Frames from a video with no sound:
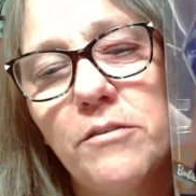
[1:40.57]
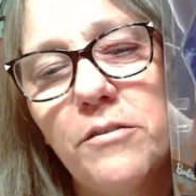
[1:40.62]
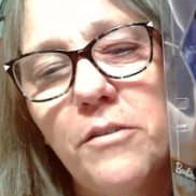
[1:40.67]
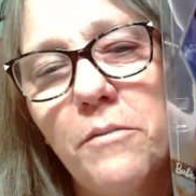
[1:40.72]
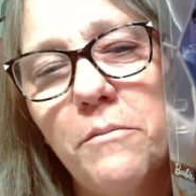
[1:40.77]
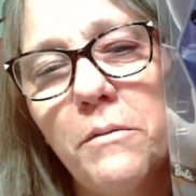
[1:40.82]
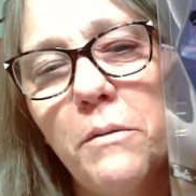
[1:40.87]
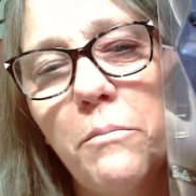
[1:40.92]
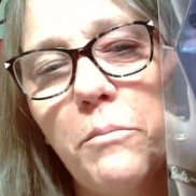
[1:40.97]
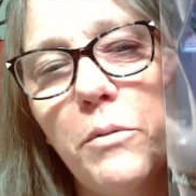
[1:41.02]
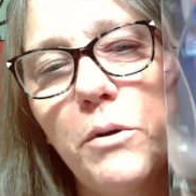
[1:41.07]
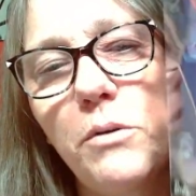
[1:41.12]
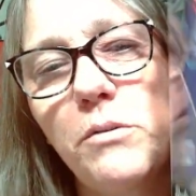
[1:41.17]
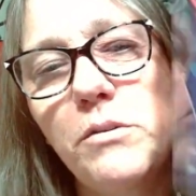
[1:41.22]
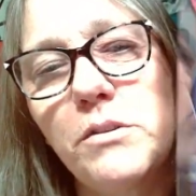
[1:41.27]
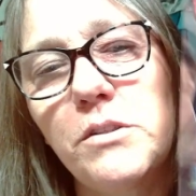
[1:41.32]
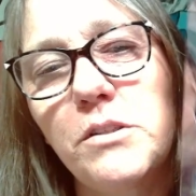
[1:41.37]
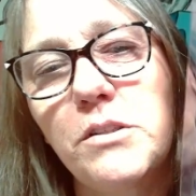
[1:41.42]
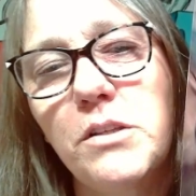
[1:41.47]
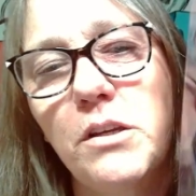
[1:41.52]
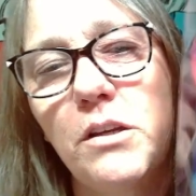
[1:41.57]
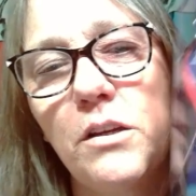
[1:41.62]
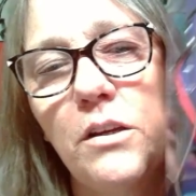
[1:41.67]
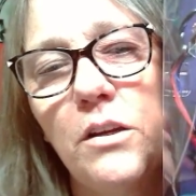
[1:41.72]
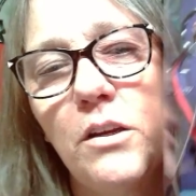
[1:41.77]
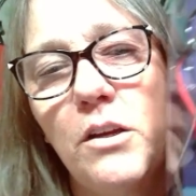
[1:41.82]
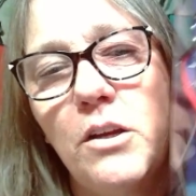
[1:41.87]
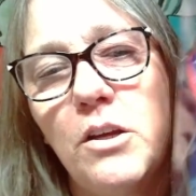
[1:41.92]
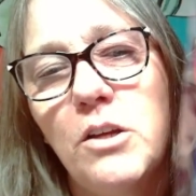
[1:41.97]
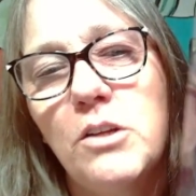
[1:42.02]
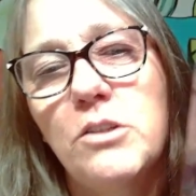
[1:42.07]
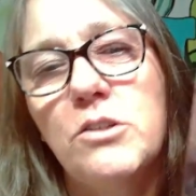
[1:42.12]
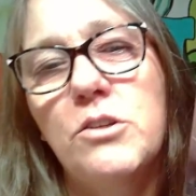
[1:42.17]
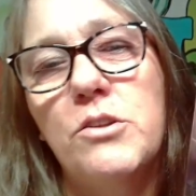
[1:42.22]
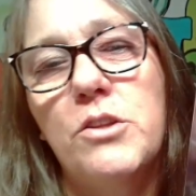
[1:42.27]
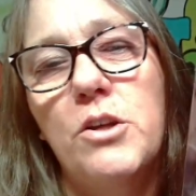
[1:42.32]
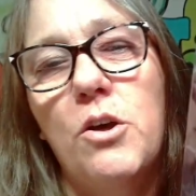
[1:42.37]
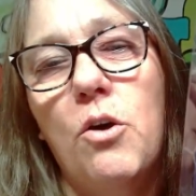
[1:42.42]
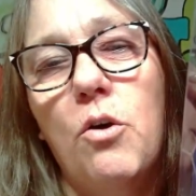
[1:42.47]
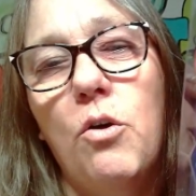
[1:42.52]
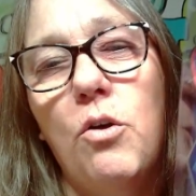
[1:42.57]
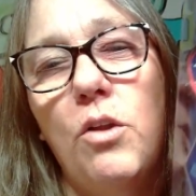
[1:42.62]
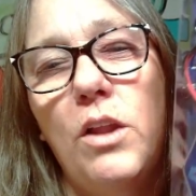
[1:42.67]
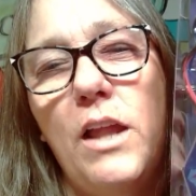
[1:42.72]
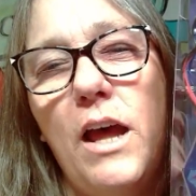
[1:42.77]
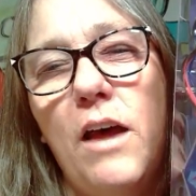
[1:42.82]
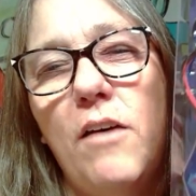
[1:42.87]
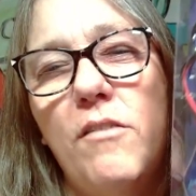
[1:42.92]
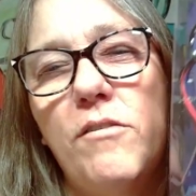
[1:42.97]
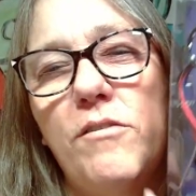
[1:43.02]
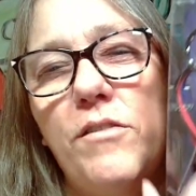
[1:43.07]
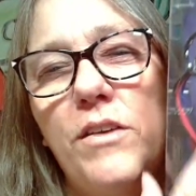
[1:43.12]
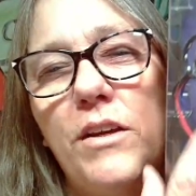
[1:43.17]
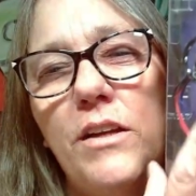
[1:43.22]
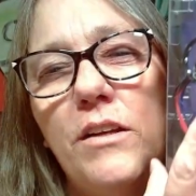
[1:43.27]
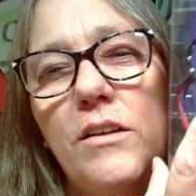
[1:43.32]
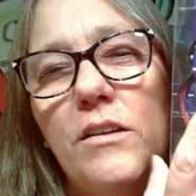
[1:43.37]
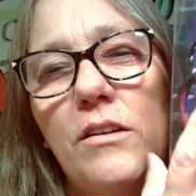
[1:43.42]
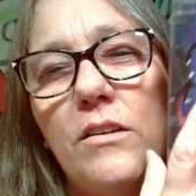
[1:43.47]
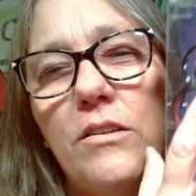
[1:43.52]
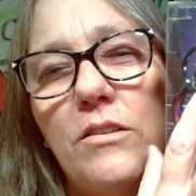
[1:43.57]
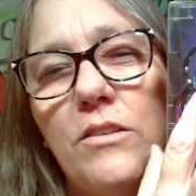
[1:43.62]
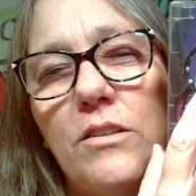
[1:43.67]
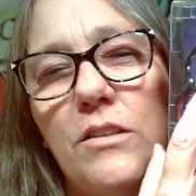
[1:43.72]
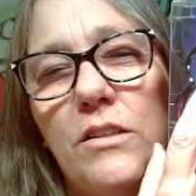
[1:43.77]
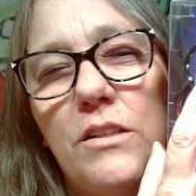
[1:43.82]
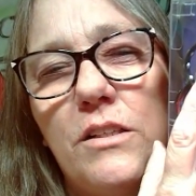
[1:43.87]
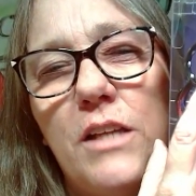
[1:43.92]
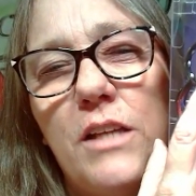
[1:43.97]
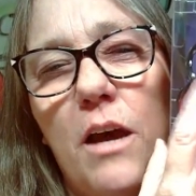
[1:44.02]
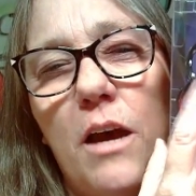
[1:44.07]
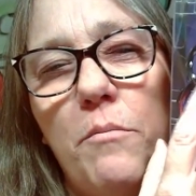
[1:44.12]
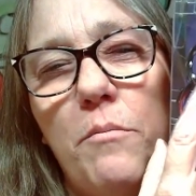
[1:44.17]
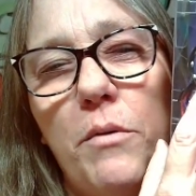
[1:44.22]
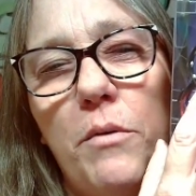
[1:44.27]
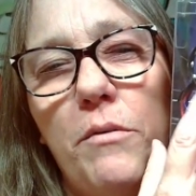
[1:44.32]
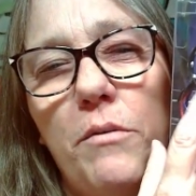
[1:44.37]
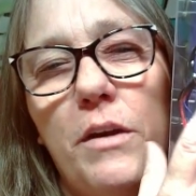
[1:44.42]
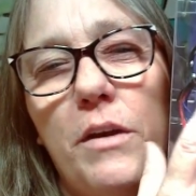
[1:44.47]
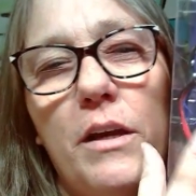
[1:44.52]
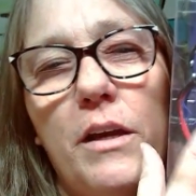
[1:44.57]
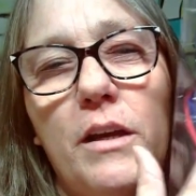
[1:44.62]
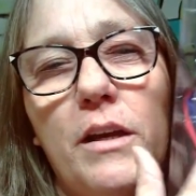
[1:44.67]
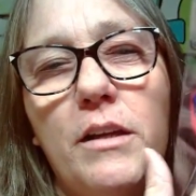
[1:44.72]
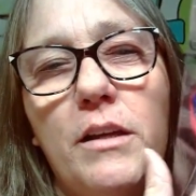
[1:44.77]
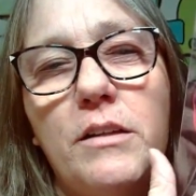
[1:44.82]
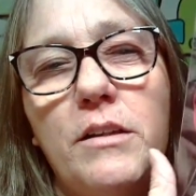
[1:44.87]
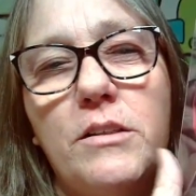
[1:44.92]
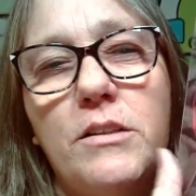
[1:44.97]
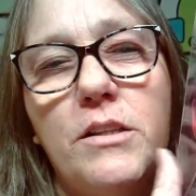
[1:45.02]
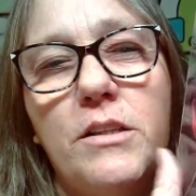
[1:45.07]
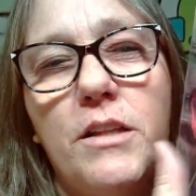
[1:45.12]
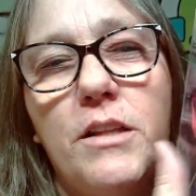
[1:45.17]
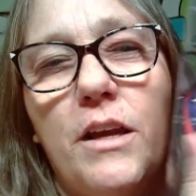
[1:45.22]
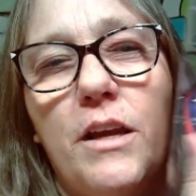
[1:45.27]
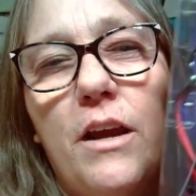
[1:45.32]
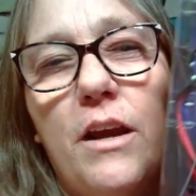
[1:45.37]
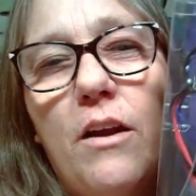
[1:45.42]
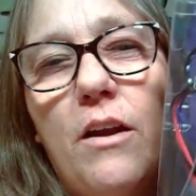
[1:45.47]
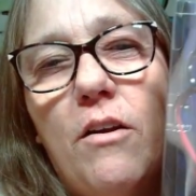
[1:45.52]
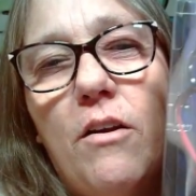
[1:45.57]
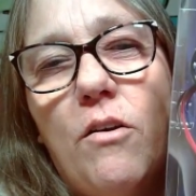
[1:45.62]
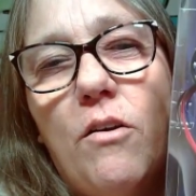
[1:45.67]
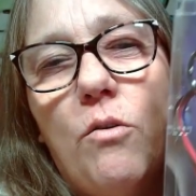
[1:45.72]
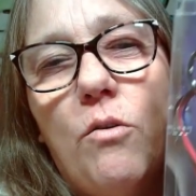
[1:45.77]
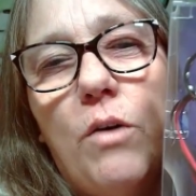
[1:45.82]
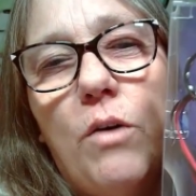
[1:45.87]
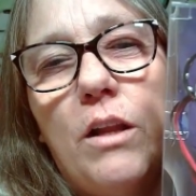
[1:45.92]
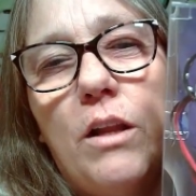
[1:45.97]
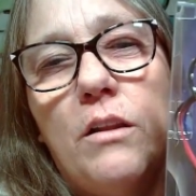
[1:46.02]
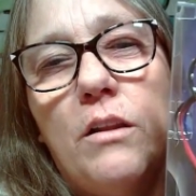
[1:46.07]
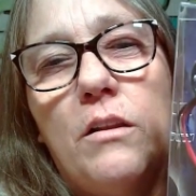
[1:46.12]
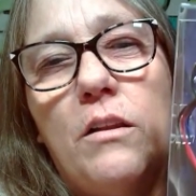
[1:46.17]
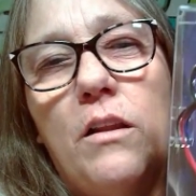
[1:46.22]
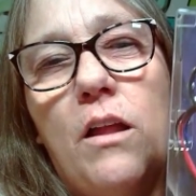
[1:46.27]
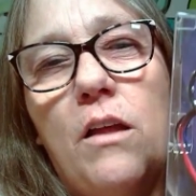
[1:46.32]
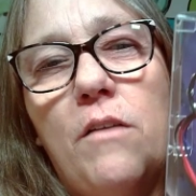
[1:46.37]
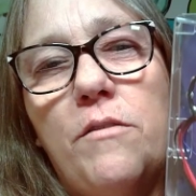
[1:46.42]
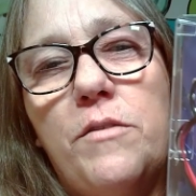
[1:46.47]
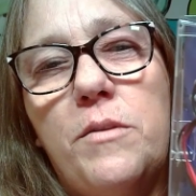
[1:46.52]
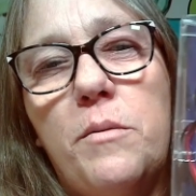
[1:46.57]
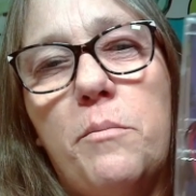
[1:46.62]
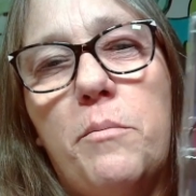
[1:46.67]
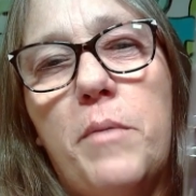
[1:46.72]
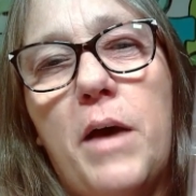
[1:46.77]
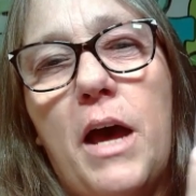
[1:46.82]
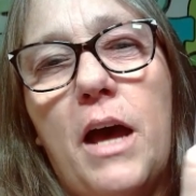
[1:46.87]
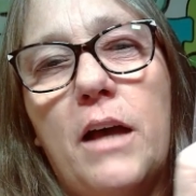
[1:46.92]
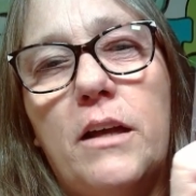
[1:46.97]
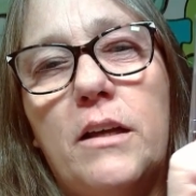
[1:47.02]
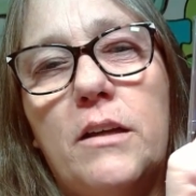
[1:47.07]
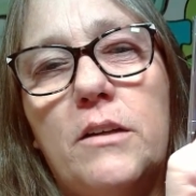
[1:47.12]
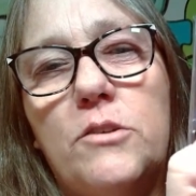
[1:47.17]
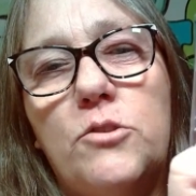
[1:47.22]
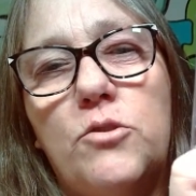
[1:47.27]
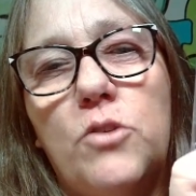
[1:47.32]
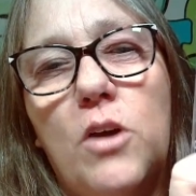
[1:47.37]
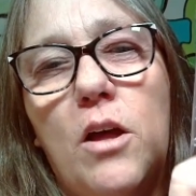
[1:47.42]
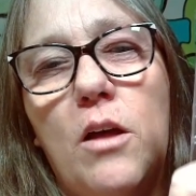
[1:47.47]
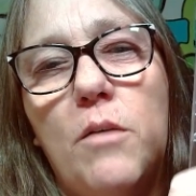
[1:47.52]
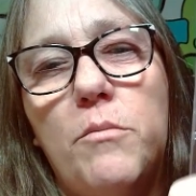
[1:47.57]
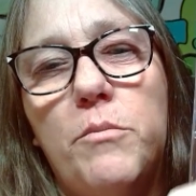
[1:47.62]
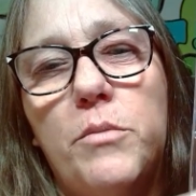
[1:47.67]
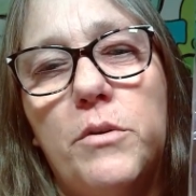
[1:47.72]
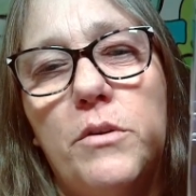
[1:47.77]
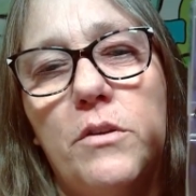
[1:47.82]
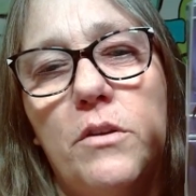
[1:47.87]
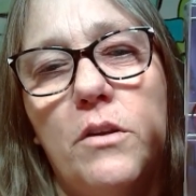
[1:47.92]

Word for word: From the boots to the whole outfit to the tambourine to the hair. Oh, I love the backdrop.